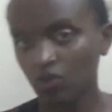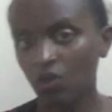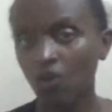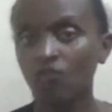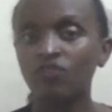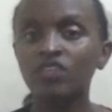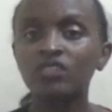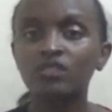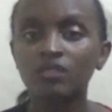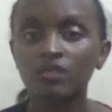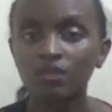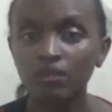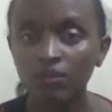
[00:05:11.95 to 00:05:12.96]
of these
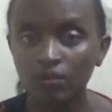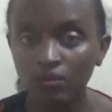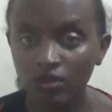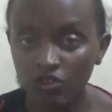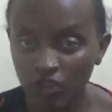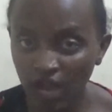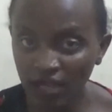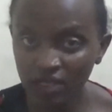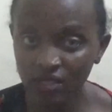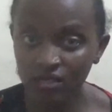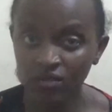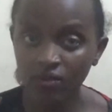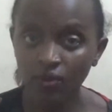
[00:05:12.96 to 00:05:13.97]
drugs,